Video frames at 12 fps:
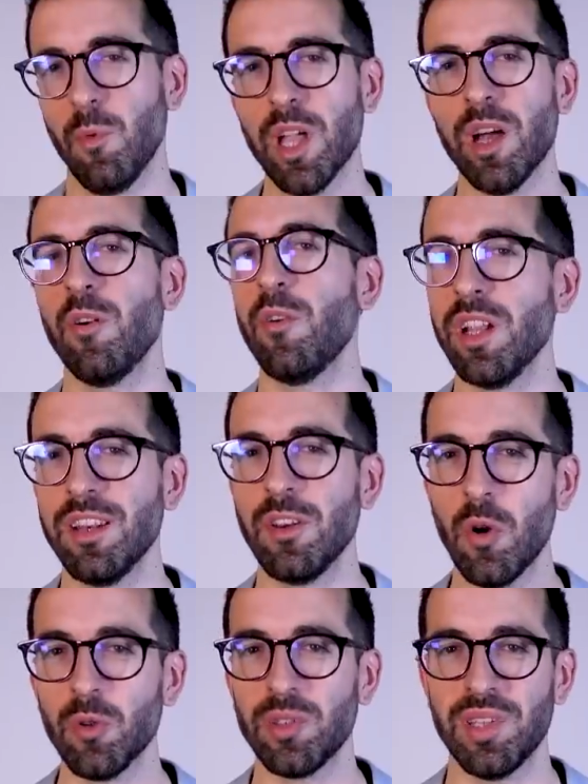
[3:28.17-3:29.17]
We are already
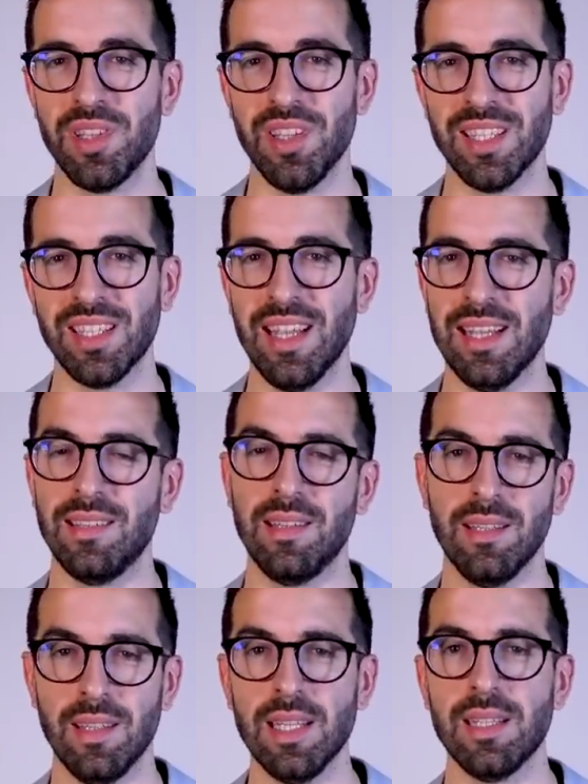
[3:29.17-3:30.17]
noticing that
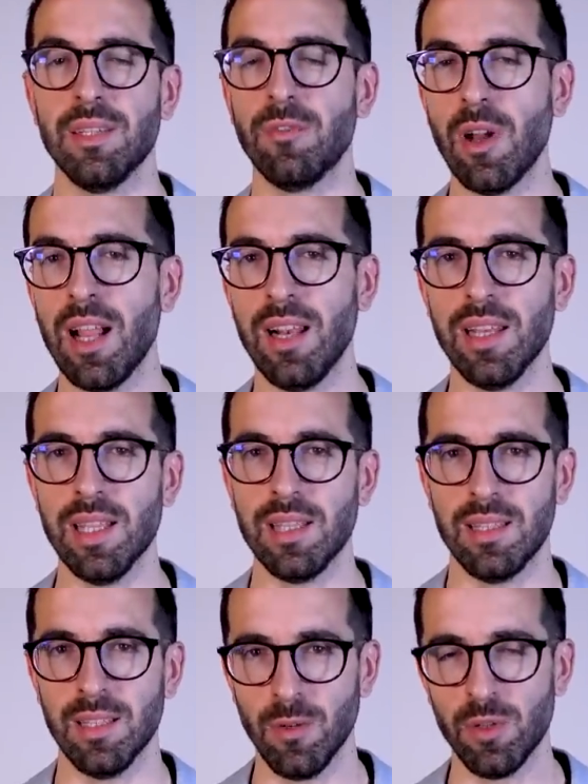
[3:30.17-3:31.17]
this rally
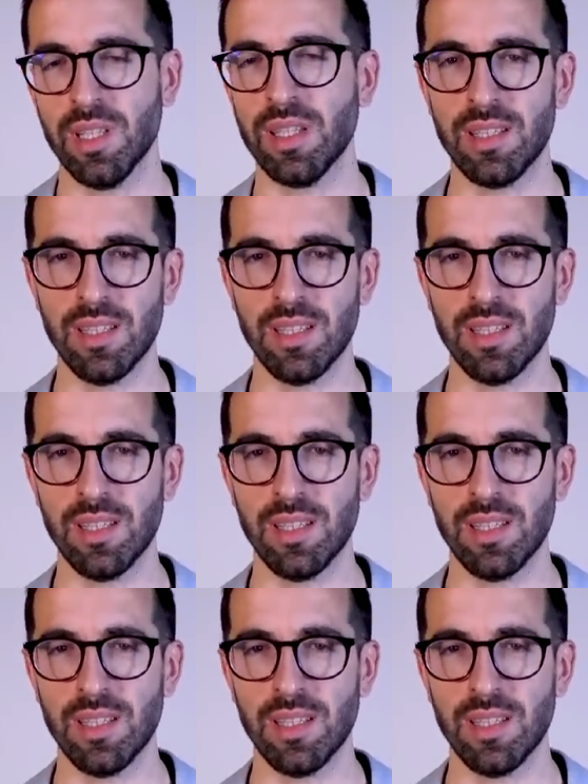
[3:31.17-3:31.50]
is losing